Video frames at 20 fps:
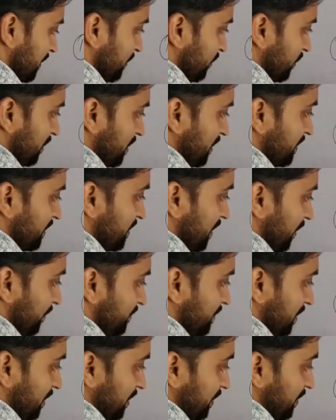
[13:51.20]
the
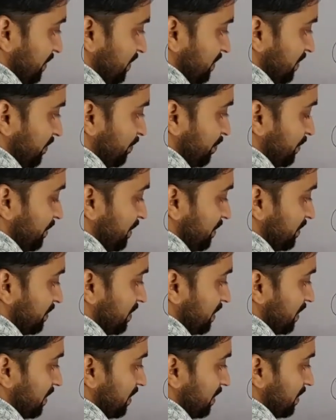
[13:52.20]
subject. This is
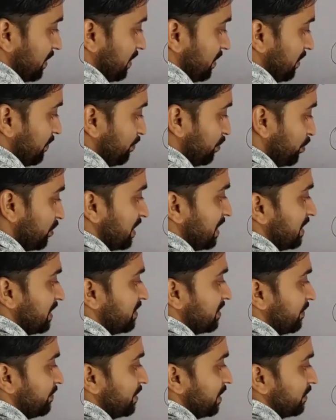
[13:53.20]
a plural
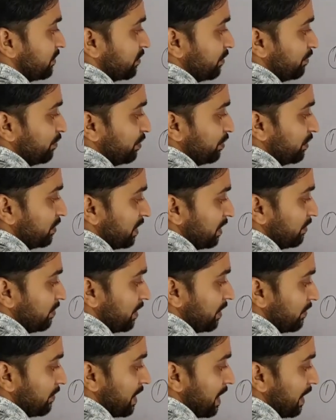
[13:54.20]
subject. So plural
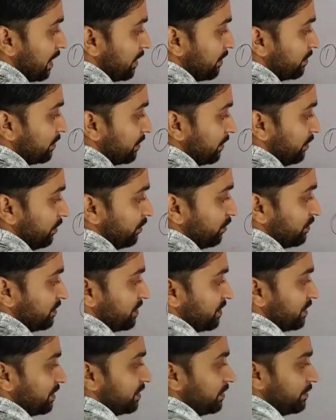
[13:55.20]
verb I have
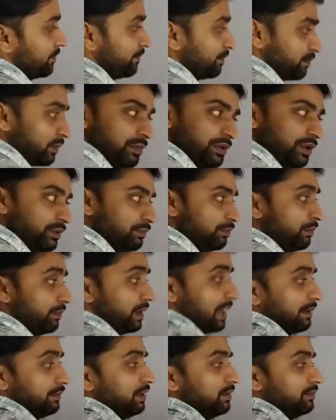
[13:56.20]
used.
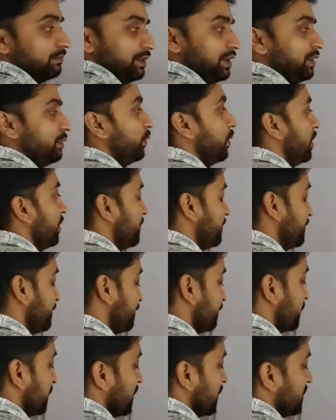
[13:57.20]
I mean B1.
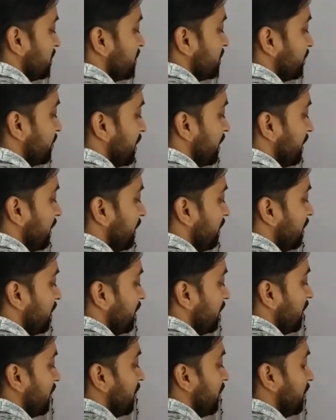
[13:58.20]
Similarly,
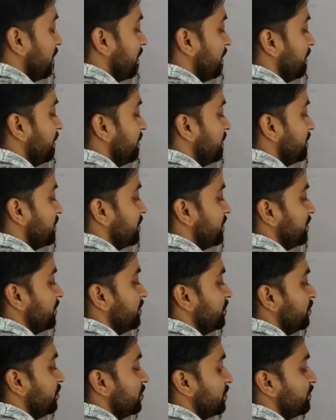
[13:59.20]
other is it
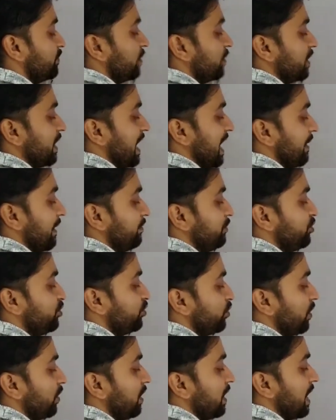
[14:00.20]
is used for
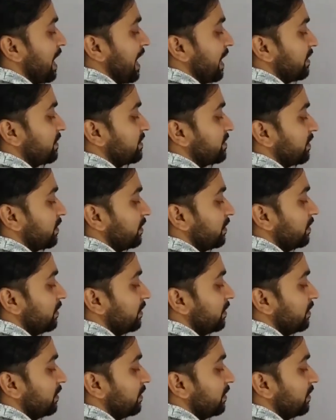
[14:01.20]
habitual action.